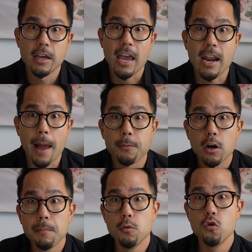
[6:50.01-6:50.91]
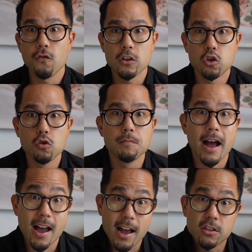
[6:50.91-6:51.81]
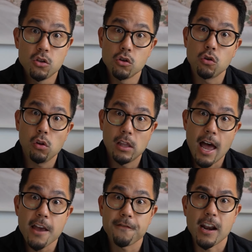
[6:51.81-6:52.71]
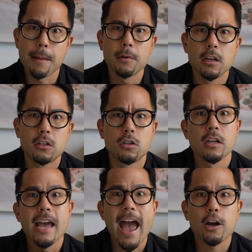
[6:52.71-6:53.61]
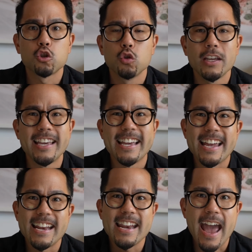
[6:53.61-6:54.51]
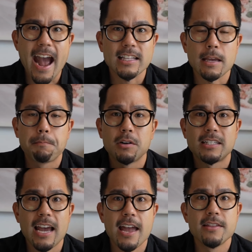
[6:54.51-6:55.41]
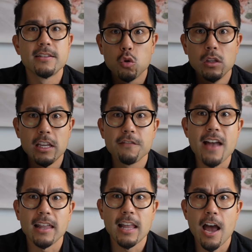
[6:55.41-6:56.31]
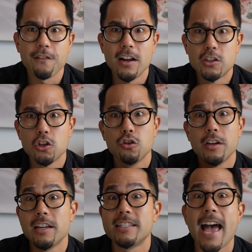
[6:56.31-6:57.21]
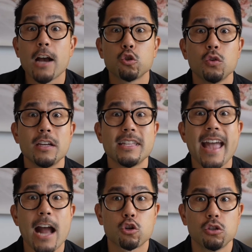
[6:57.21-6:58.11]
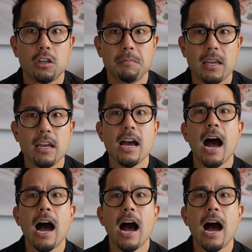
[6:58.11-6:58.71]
And I'm gonna move into my ideal life, and I'm gonna actually enact and pretend to live that life until it is actually natural to me.